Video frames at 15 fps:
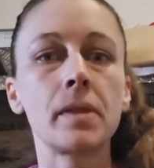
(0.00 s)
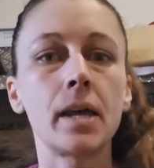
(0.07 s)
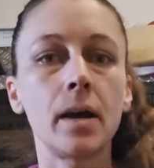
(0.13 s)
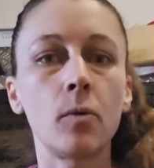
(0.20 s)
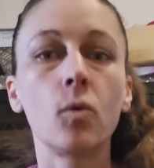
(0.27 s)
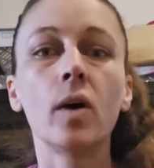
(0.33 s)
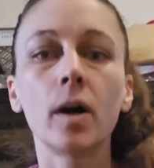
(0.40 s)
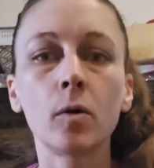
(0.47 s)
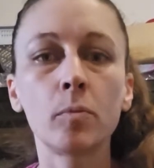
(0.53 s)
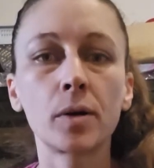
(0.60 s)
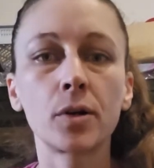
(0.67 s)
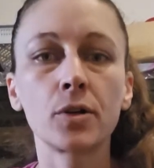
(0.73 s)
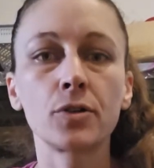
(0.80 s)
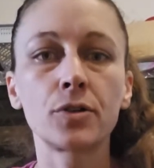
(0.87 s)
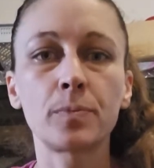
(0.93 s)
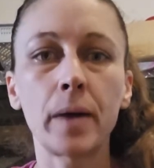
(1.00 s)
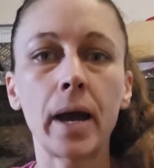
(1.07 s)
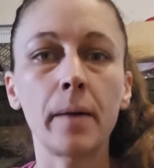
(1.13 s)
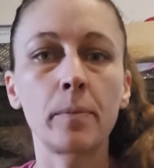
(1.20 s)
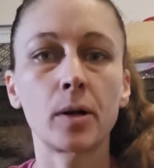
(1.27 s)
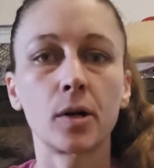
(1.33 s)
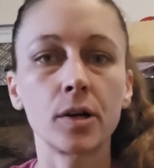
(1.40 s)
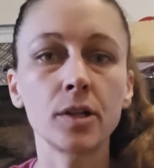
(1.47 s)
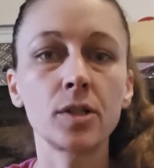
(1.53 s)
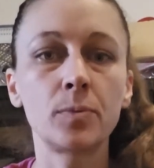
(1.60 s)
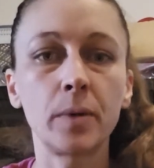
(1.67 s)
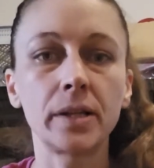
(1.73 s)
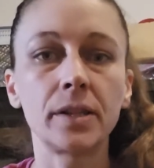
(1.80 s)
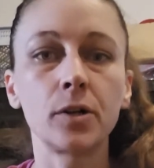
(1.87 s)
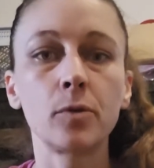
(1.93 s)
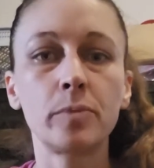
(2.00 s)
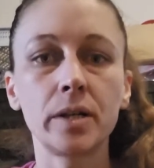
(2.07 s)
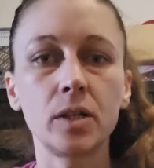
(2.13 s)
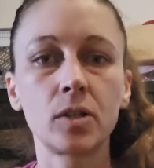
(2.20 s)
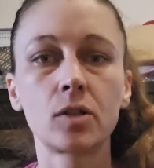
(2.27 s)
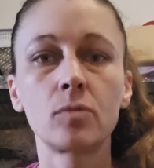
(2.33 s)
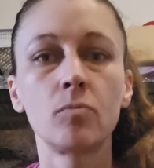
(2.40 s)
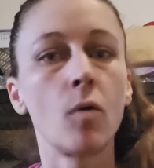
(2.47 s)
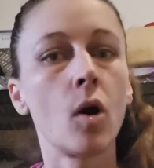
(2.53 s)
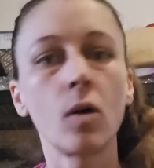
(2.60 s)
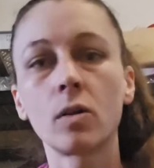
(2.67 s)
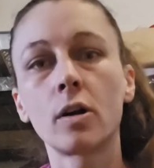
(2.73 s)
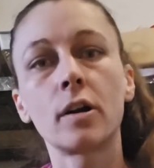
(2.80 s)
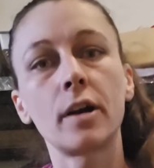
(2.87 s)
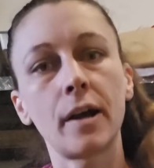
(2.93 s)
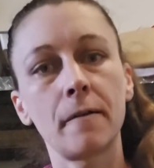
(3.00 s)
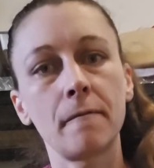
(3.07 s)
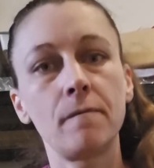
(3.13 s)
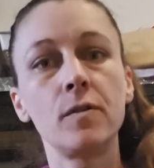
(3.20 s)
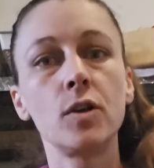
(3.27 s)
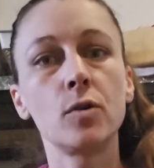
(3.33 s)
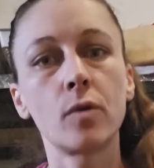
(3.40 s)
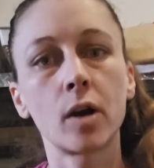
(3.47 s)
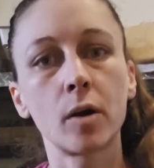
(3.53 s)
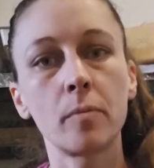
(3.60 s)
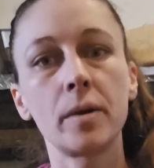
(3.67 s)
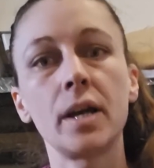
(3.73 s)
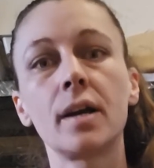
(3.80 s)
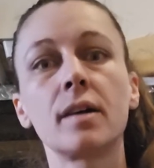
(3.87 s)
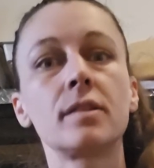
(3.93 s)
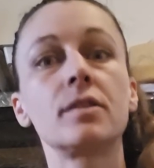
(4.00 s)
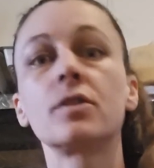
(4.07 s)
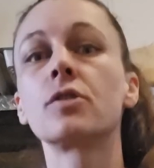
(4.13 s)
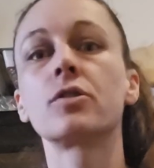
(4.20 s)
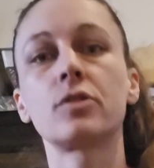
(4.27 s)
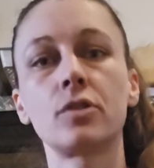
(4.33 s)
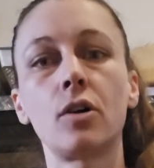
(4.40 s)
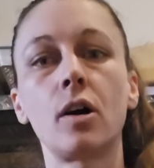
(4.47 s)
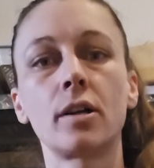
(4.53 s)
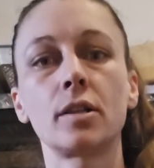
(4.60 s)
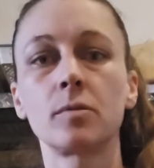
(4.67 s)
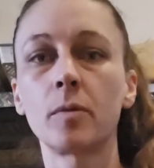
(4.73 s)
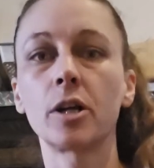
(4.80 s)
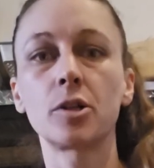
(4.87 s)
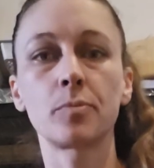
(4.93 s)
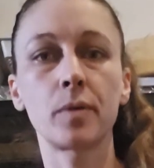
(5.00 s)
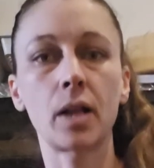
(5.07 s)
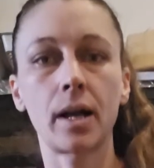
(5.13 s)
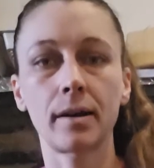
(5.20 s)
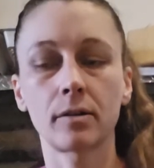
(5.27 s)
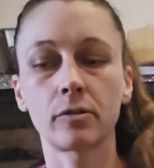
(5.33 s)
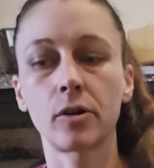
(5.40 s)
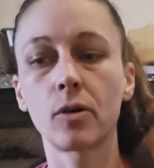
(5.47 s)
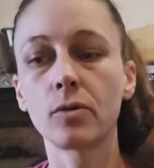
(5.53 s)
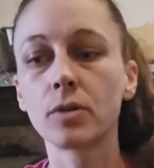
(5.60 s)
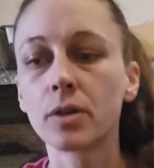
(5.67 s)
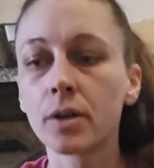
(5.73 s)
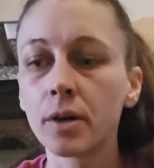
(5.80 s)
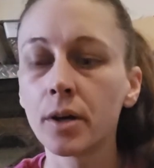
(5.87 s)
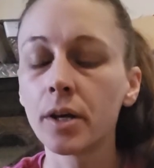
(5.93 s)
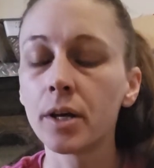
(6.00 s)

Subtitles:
it will produce peppers, but they'll be smaller and fewer because there's not as much plant growth.